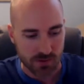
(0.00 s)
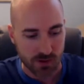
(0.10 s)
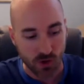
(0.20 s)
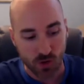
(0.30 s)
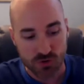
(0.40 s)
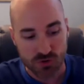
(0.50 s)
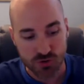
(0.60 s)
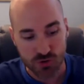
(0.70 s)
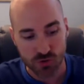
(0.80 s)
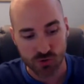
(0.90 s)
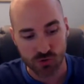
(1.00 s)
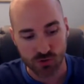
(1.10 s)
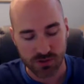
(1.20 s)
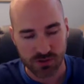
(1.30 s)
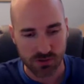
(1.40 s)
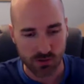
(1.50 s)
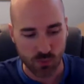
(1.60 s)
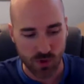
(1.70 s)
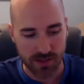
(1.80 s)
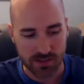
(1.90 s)
Also, a
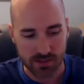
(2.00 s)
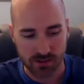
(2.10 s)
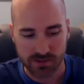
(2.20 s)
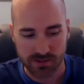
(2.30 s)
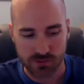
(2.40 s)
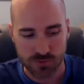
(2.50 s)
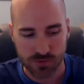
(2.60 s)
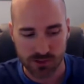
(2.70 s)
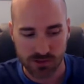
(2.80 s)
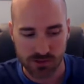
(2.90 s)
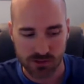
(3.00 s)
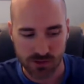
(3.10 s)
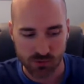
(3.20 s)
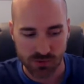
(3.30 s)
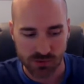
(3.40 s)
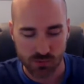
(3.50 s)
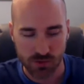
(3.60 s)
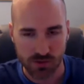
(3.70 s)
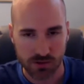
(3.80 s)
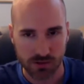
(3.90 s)
while ago, I think it was the beginning of this year, we did
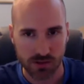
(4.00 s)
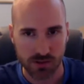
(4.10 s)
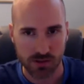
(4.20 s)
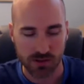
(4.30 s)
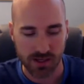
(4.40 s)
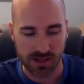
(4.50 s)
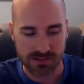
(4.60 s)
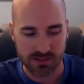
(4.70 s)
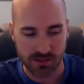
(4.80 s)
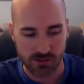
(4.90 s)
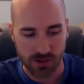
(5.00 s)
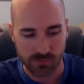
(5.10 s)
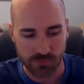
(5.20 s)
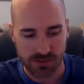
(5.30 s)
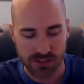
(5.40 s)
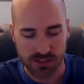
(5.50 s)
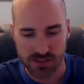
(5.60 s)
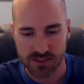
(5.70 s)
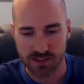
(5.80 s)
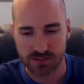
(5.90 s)
one on SEO
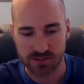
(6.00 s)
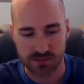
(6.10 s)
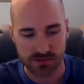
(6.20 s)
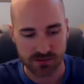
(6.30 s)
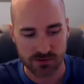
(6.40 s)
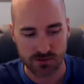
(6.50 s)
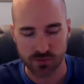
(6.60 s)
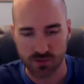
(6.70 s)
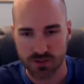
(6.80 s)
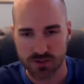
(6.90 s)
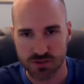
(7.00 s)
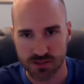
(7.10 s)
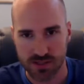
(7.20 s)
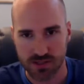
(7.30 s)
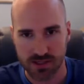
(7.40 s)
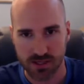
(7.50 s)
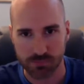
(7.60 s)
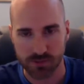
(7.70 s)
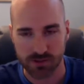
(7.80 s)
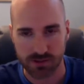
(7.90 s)
optimization techniques. So if you're interested in that
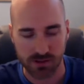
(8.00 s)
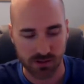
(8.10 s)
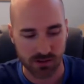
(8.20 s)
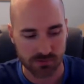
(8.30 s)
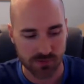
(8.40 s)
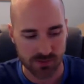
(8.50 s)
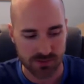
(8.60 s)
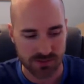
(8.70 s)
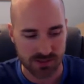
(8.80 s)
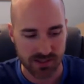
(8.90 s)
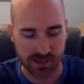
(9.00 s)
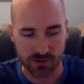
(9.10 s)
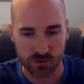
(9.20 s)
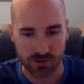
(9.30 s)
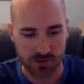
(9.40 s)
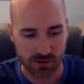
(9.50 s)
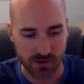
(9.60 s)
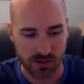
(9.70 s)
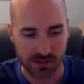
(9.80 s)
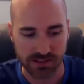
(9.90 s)
topic, you can see that one.
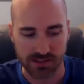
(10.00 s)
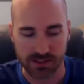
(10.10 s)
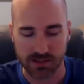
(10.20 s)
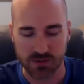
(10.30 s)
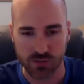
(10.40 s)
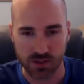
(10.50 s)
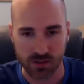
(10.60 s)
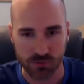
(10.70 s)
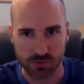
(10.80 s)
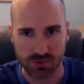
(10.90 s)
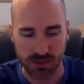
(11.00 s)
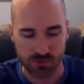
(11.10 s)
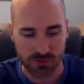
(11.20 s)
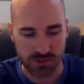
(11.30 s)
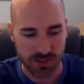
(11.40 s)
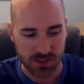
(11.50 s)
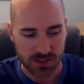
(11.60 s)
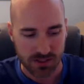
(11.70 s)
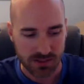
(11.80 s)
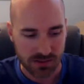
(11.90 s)
I'll link that as well. But we talked with
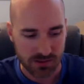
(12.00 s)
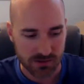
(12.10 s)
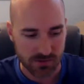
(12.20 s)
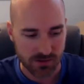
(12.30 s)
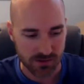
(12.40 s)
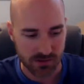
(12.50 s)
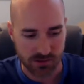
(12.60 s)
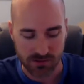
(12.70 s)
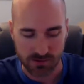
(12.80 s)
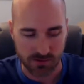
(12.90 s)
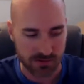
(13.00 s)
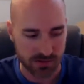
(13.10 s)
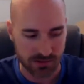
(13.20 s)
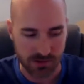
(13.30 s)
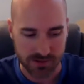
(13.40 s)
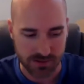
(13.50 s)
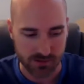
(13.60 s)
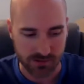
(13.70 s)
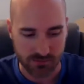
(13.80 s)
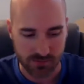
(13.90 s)
Ian, and he had lots of
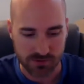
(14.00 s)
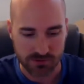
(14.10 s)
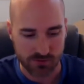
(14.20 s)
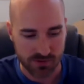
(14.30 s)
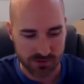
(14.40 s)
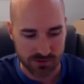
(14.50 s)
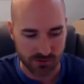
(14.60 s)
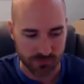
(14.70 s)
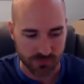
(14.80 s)
great advice for us. So